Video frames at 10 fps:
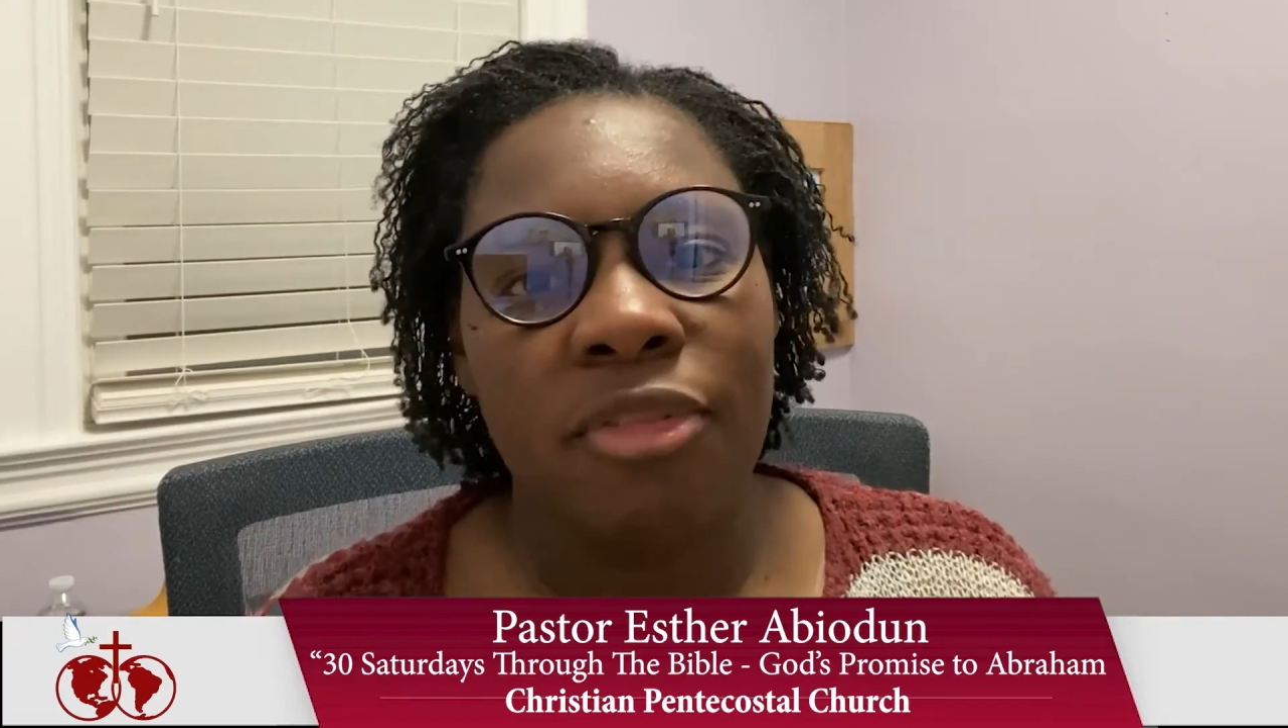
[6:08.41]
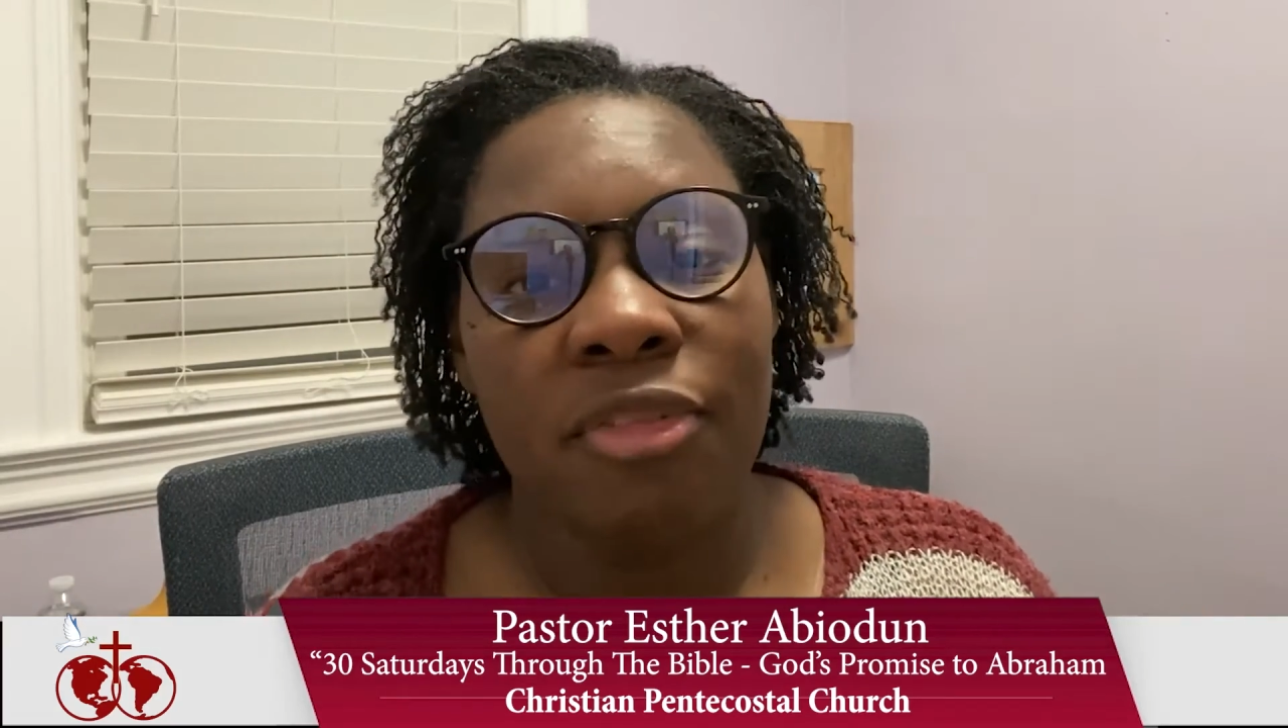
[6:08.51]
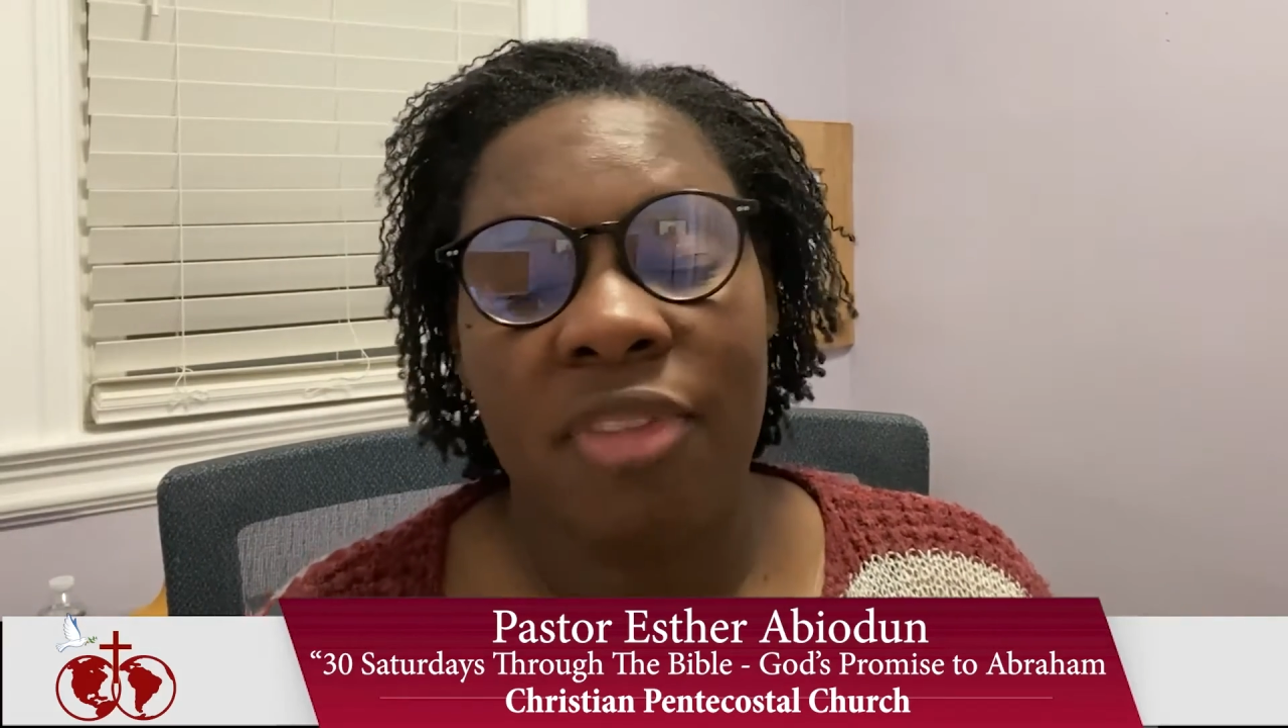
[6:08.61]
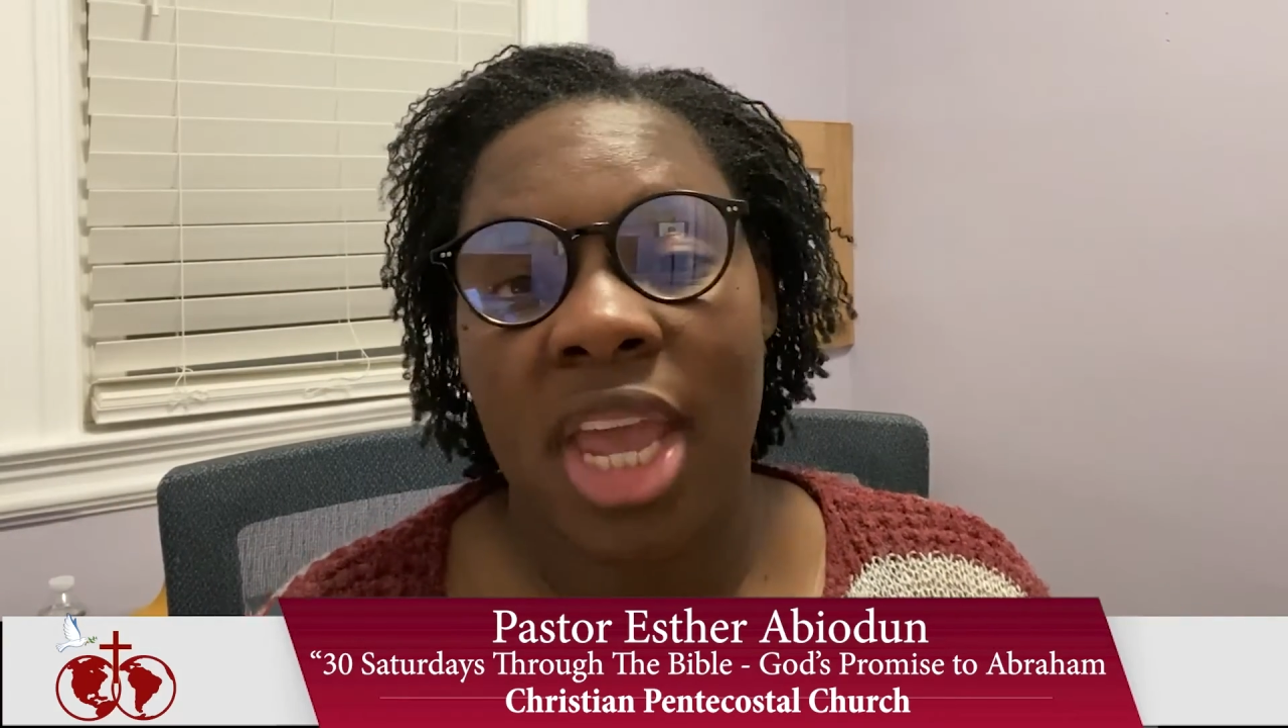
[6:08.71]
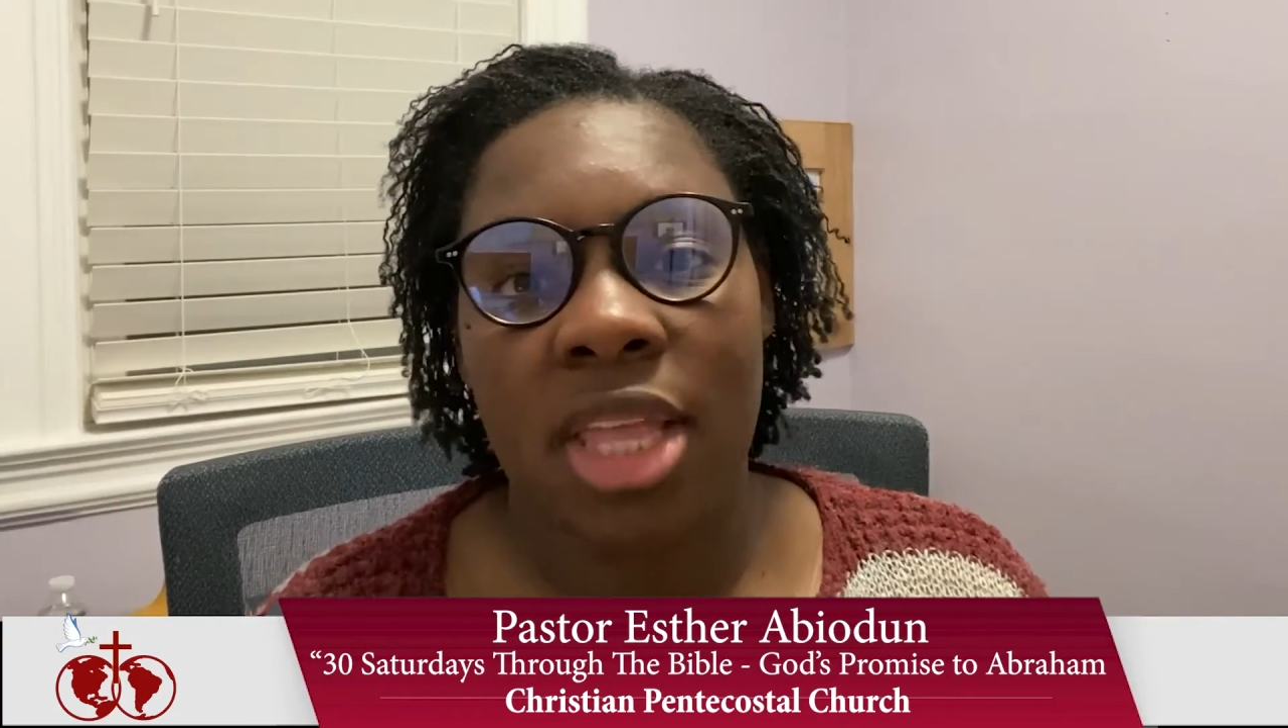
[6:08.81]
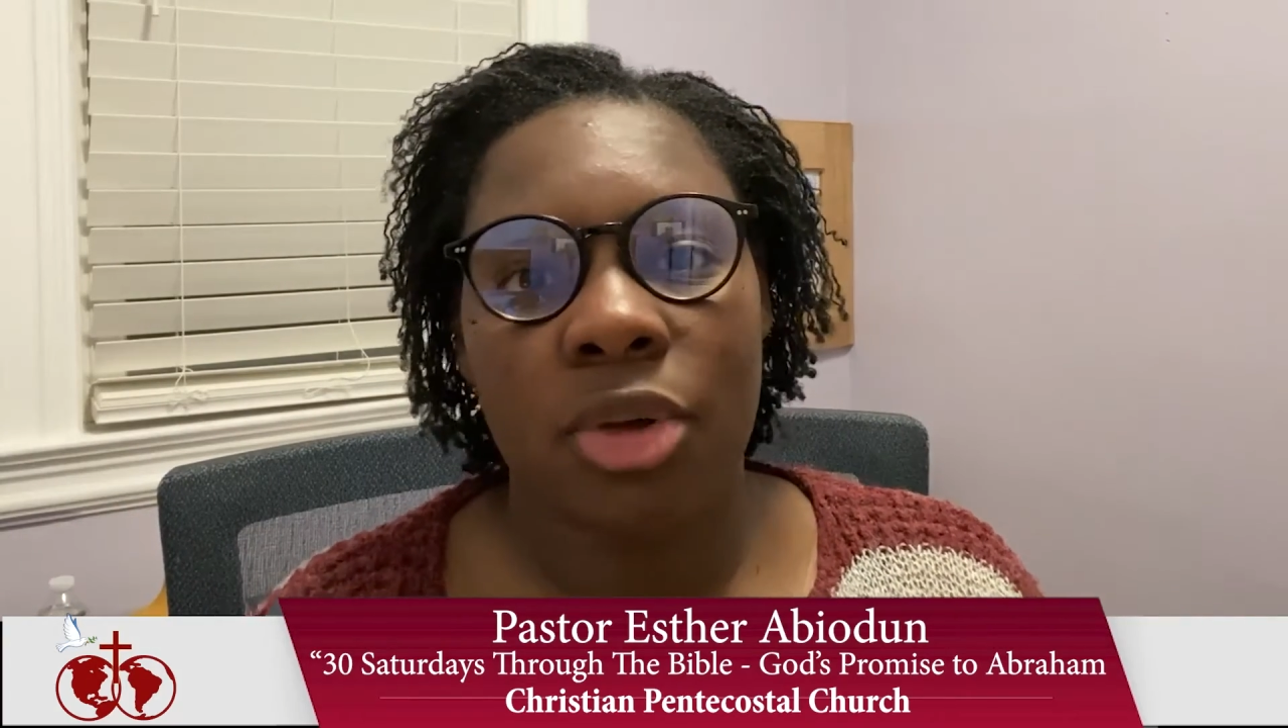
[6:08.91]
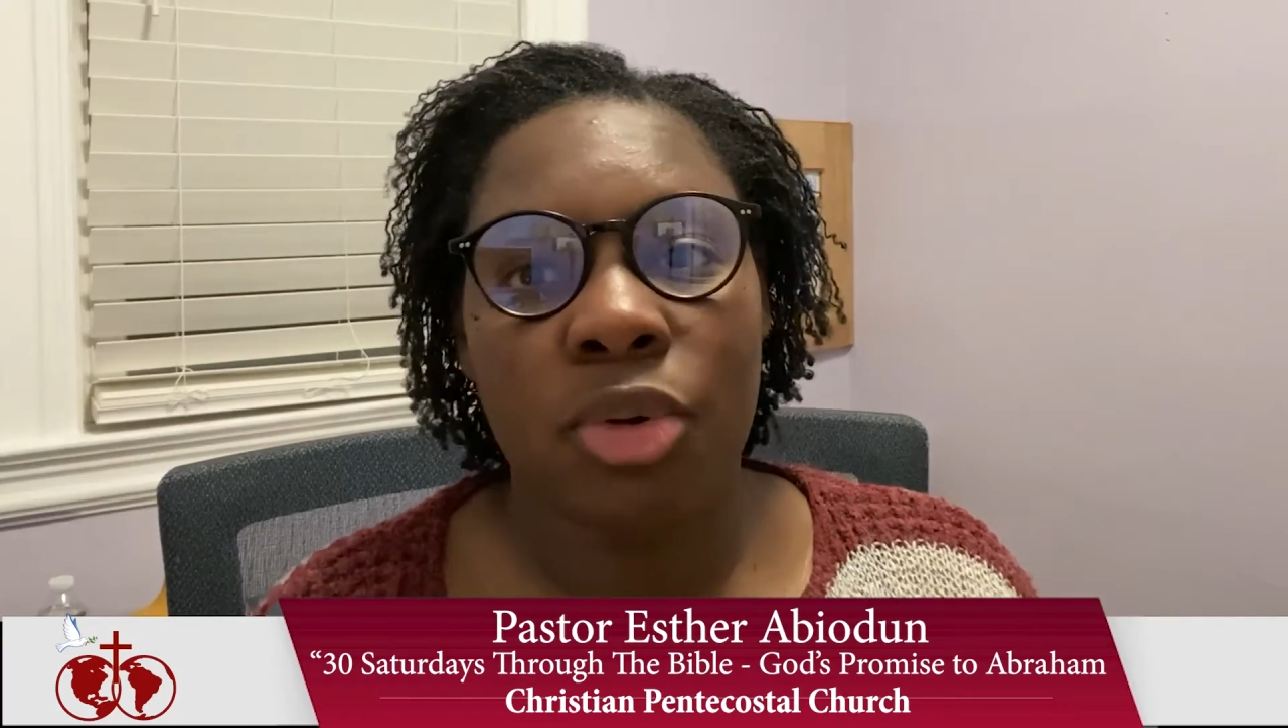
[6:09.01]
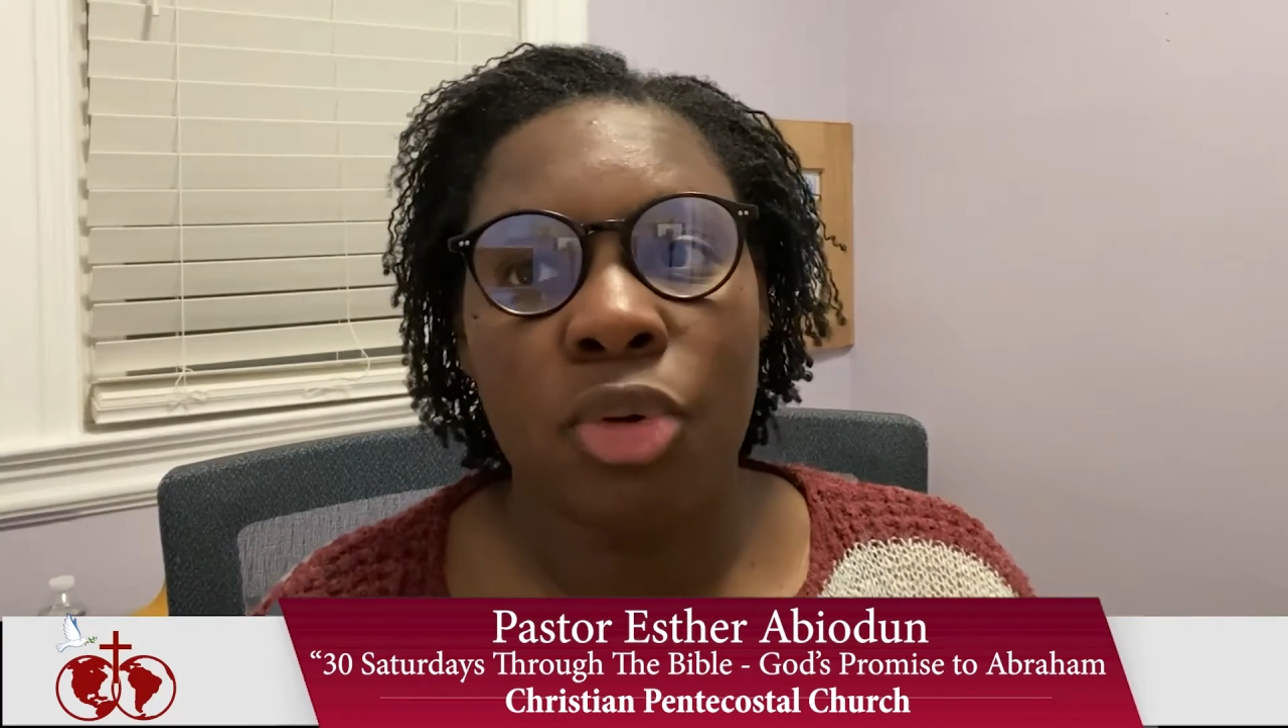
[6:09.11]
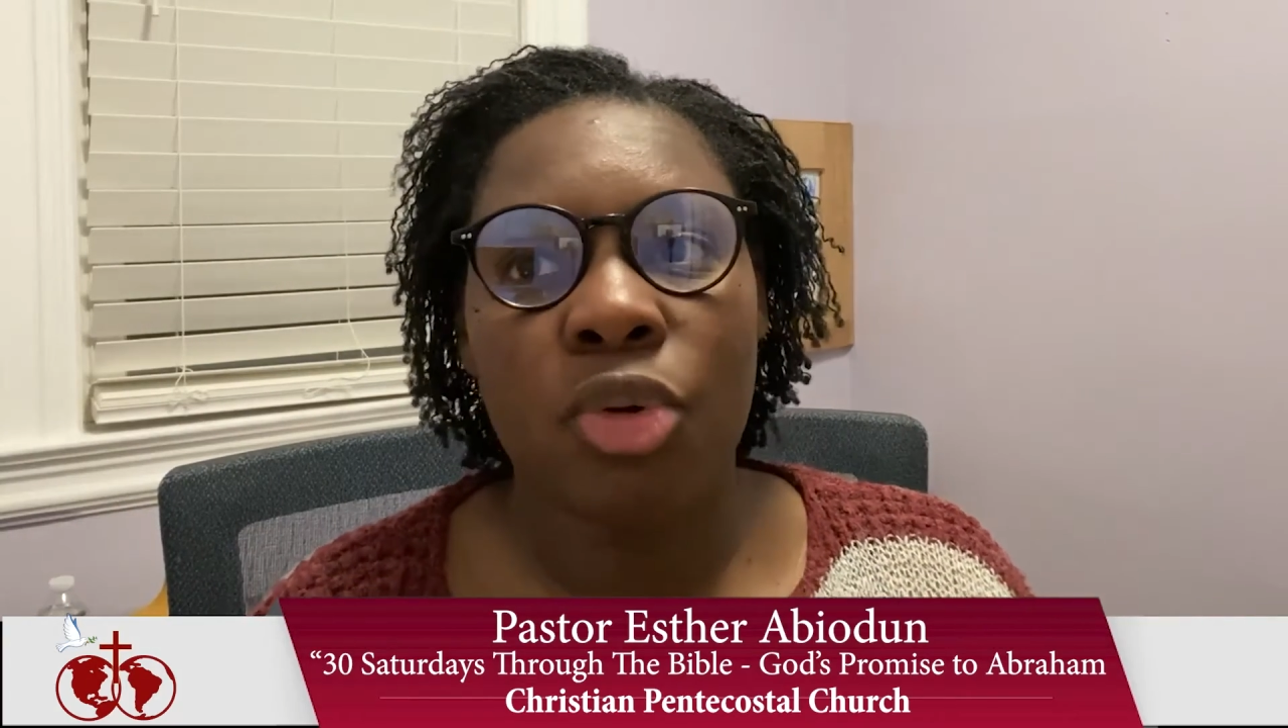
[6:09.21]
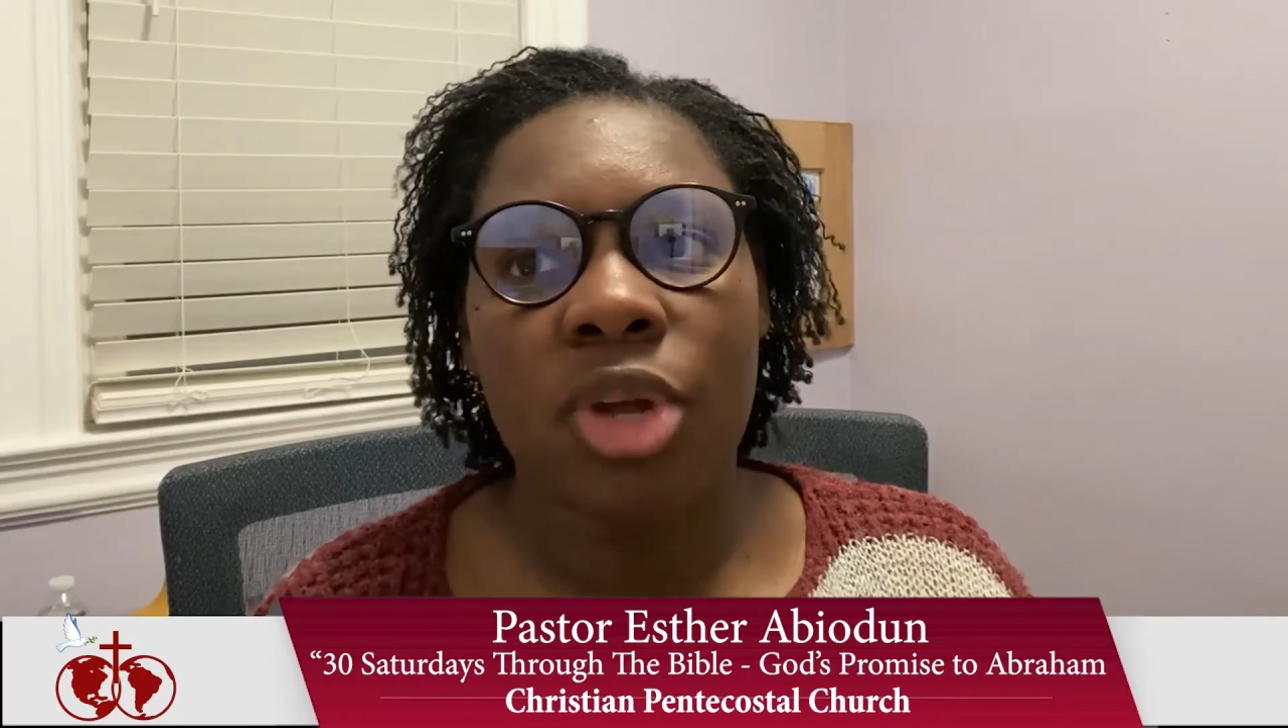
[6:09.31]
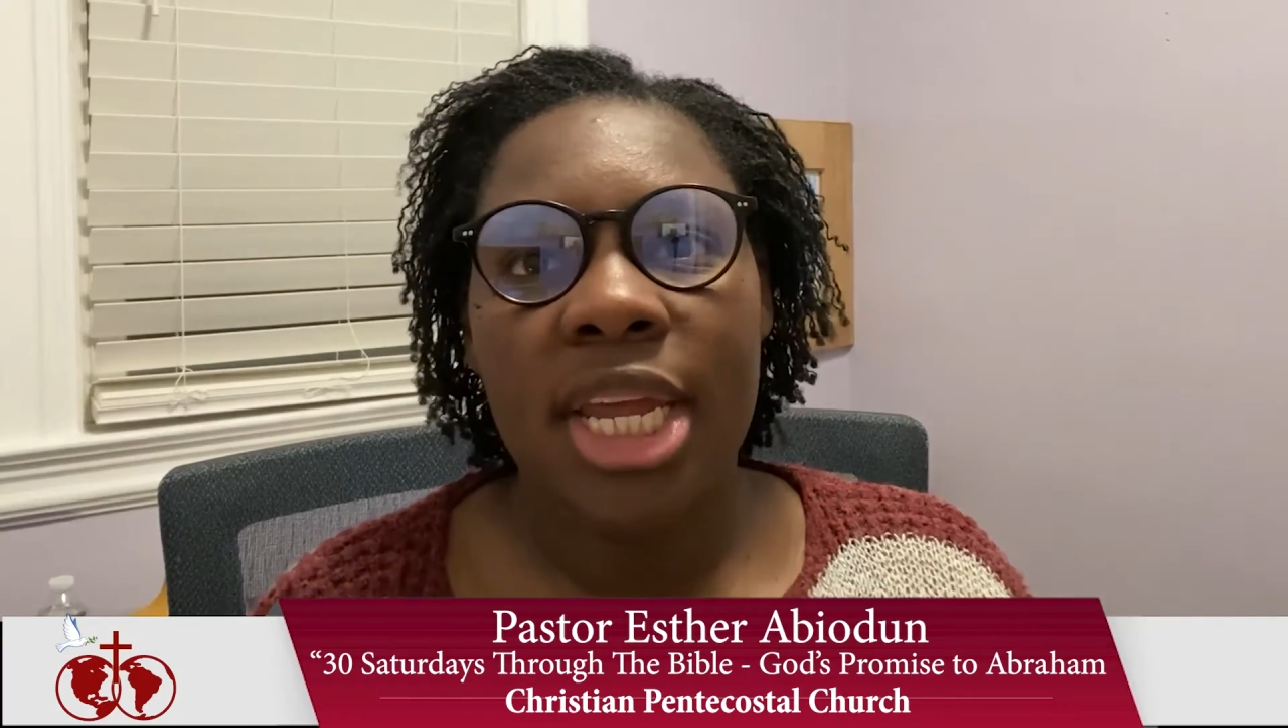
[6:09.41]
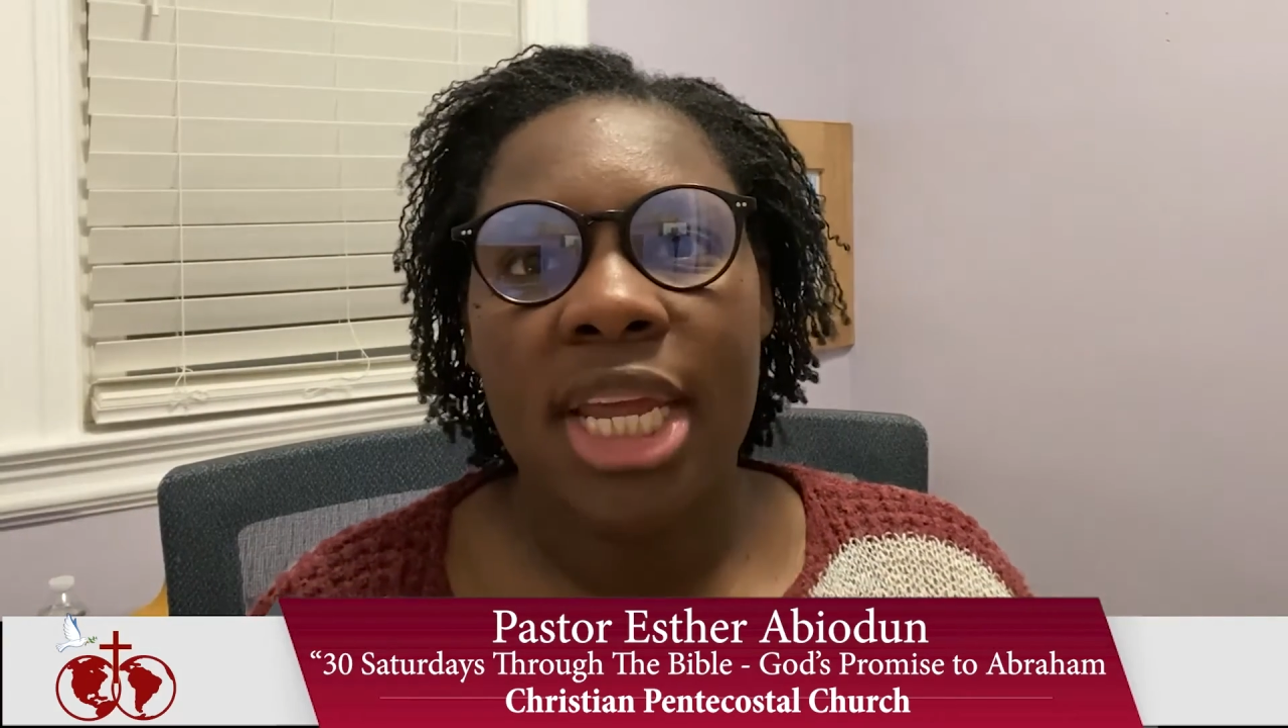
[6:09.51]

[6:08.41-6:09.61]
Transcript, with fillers: faith who,